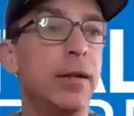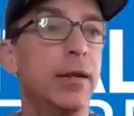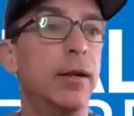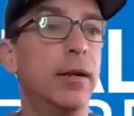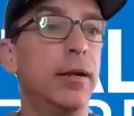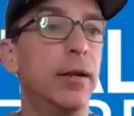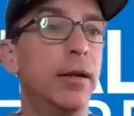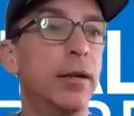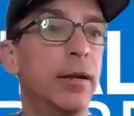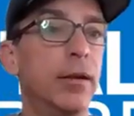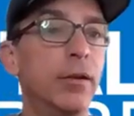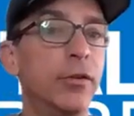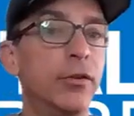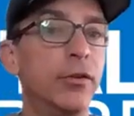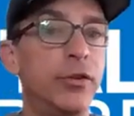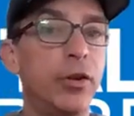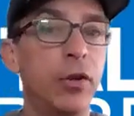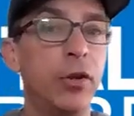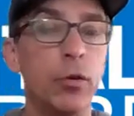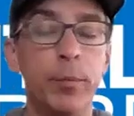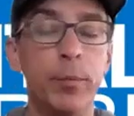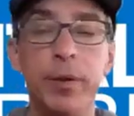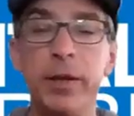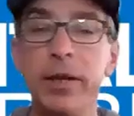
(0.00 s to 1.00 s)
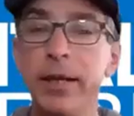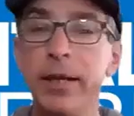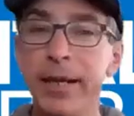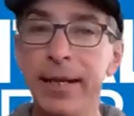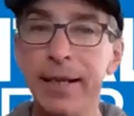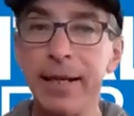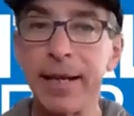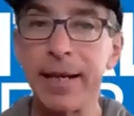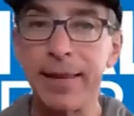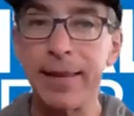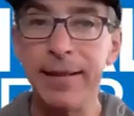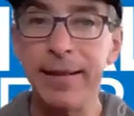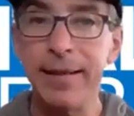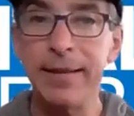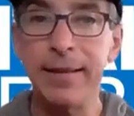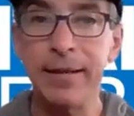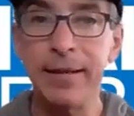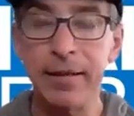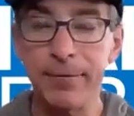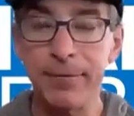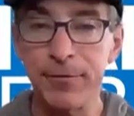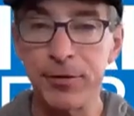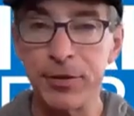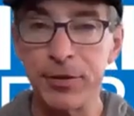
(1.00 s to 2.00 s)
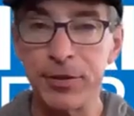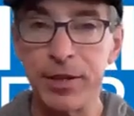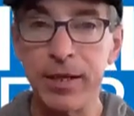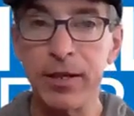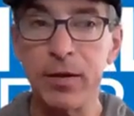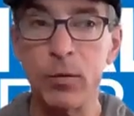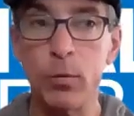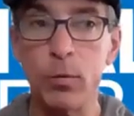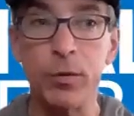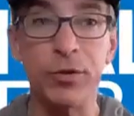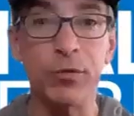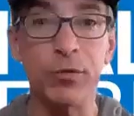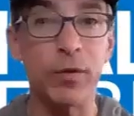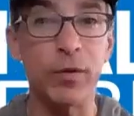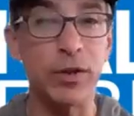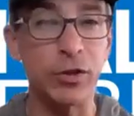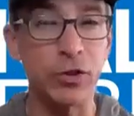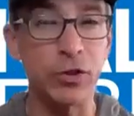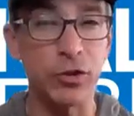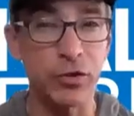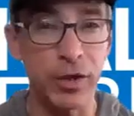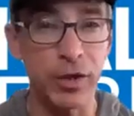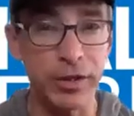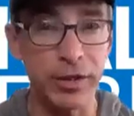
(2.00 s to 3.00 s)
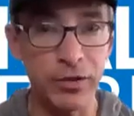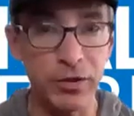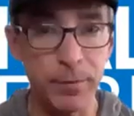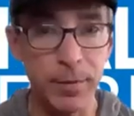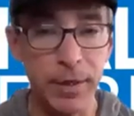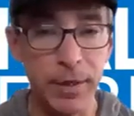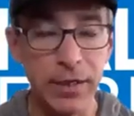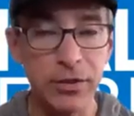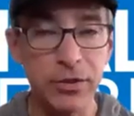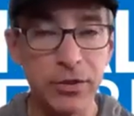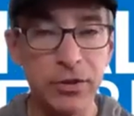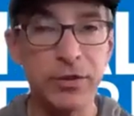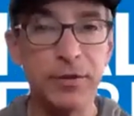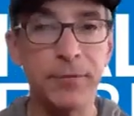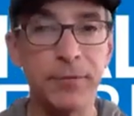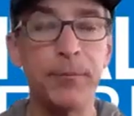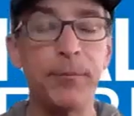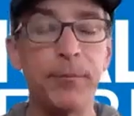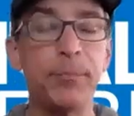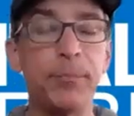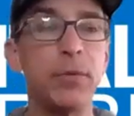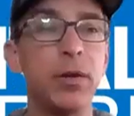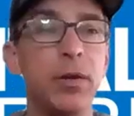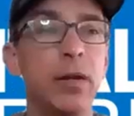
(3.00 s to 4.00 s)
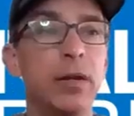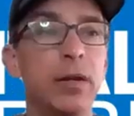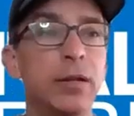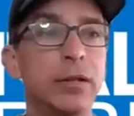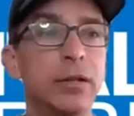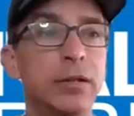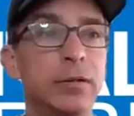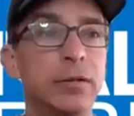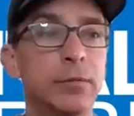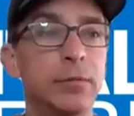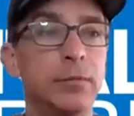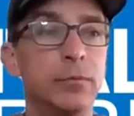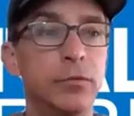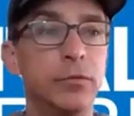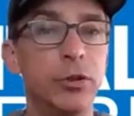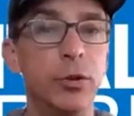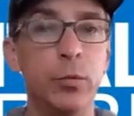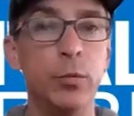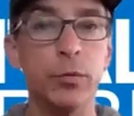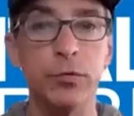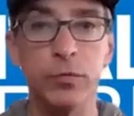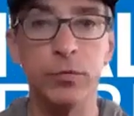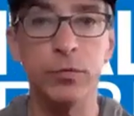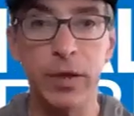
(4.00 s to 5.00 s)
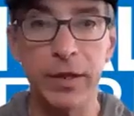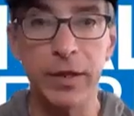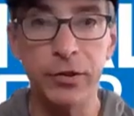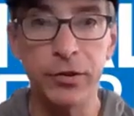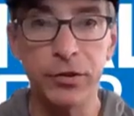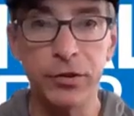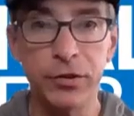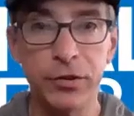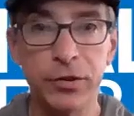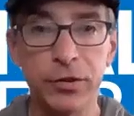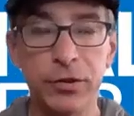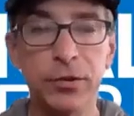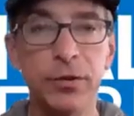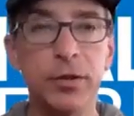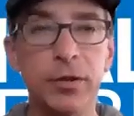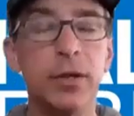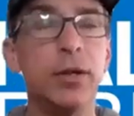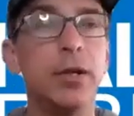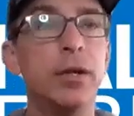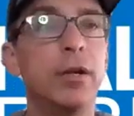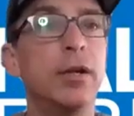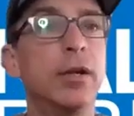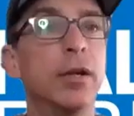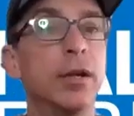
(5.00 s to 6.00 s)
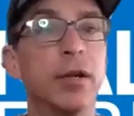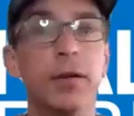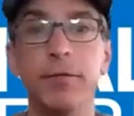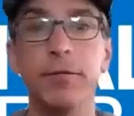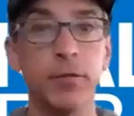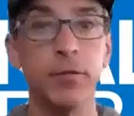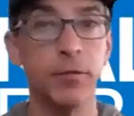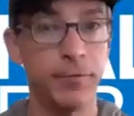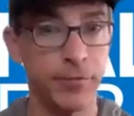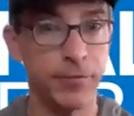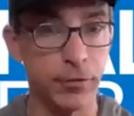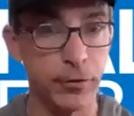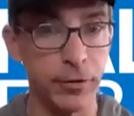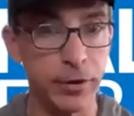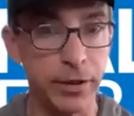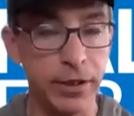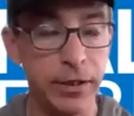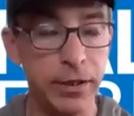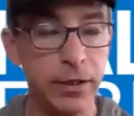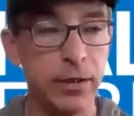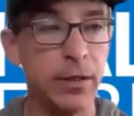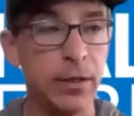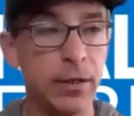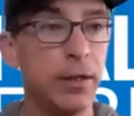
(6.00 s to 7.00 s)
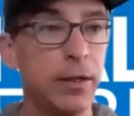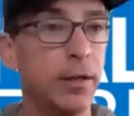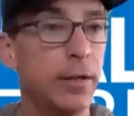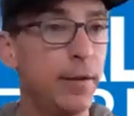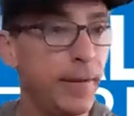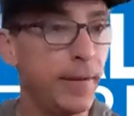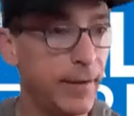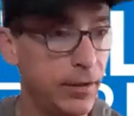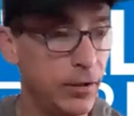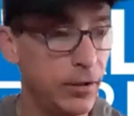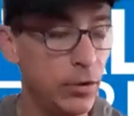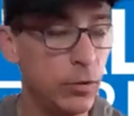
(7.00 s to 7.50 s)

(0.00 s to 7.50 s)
But again, I think the difference there were the registration pages. You would register for free. Then